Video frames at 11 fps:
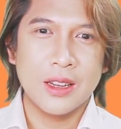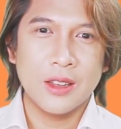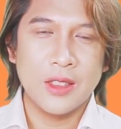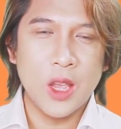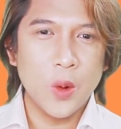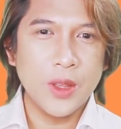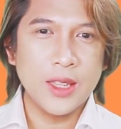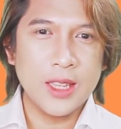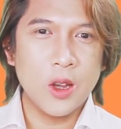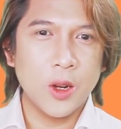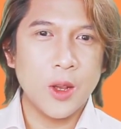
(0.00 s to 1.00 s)
the
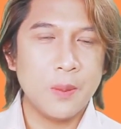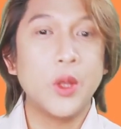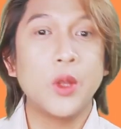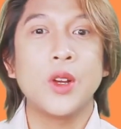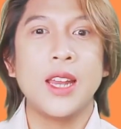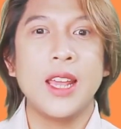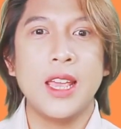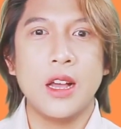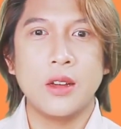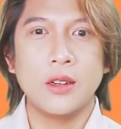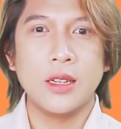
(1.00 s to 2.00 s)
OET on computer
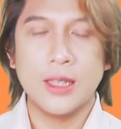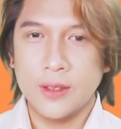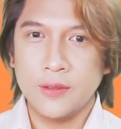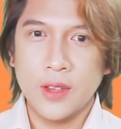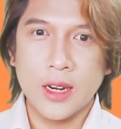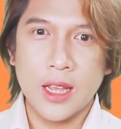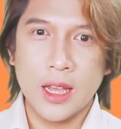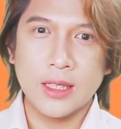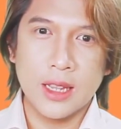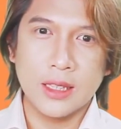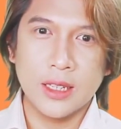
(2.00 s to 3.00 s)
layout is very
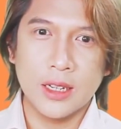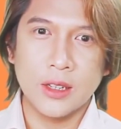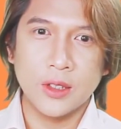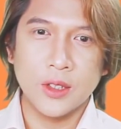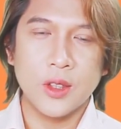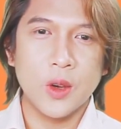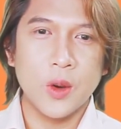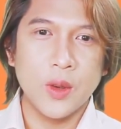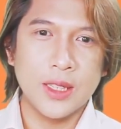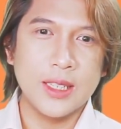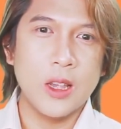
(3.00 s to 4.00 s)
identical to the
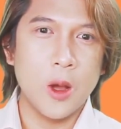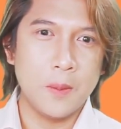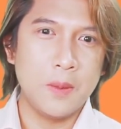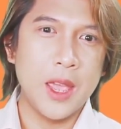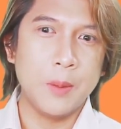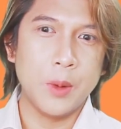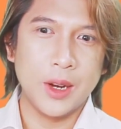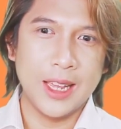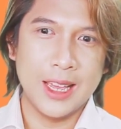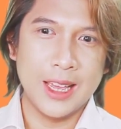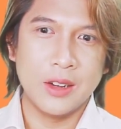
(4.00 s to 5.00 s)
OET on paper
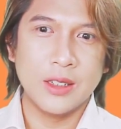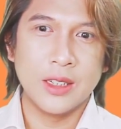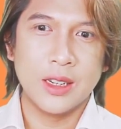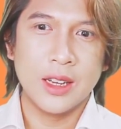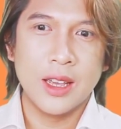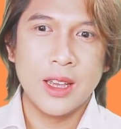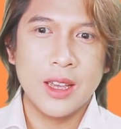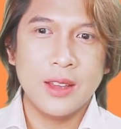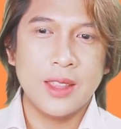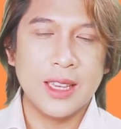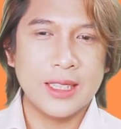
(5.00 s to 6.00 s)
layout.
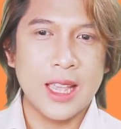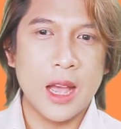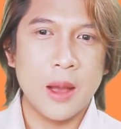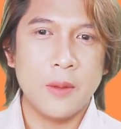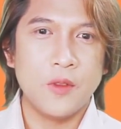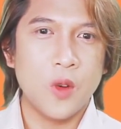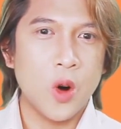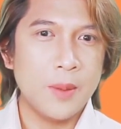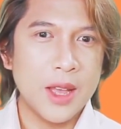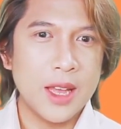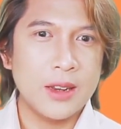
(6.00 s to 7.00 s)
The exam
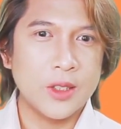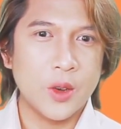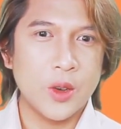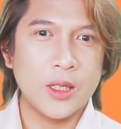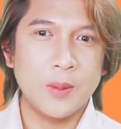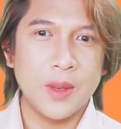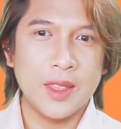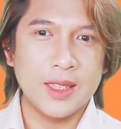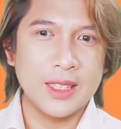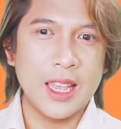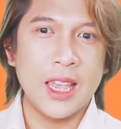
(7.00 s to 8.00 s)
format is going to be the
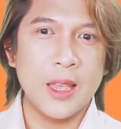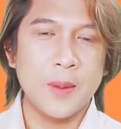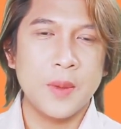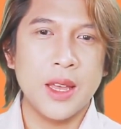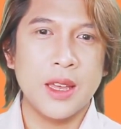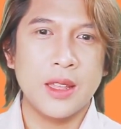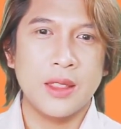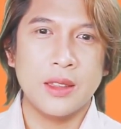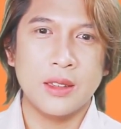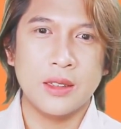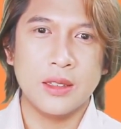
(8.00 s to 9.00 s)
same.
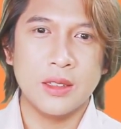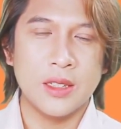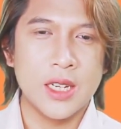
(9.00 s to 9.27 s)
The